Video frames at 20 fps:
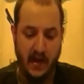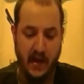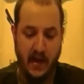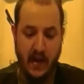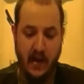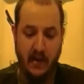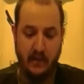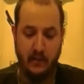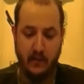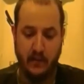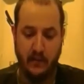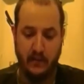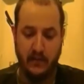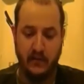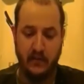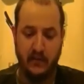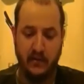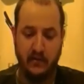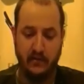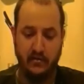And I'm going
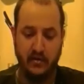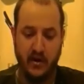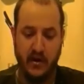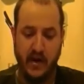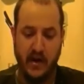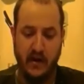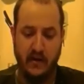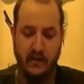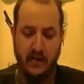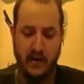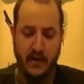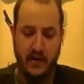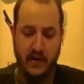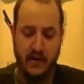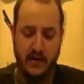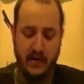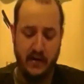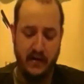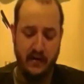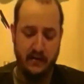to draw it out right
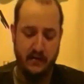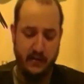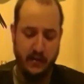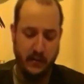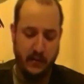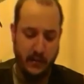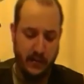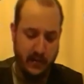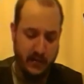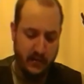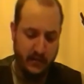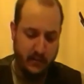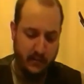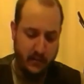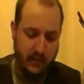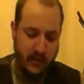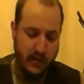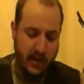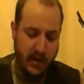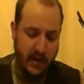here really quick.
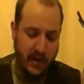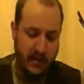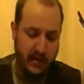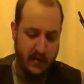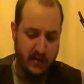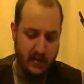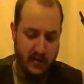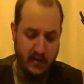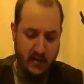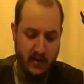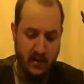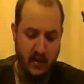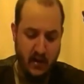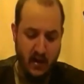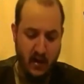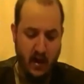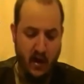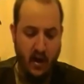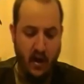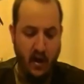We got
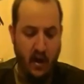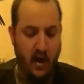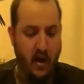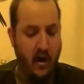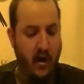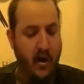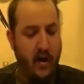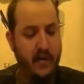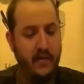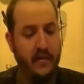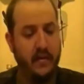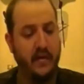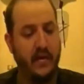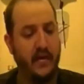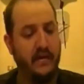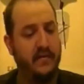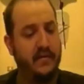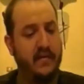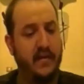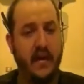on the
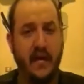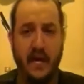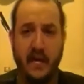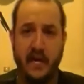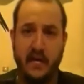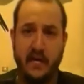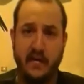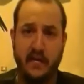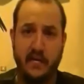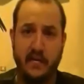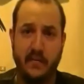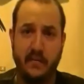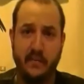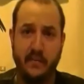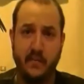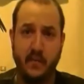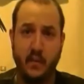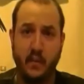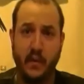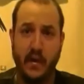left side,
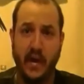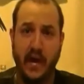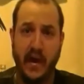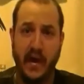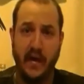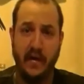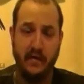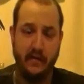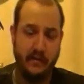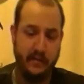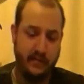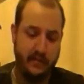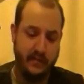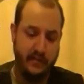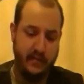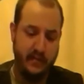we have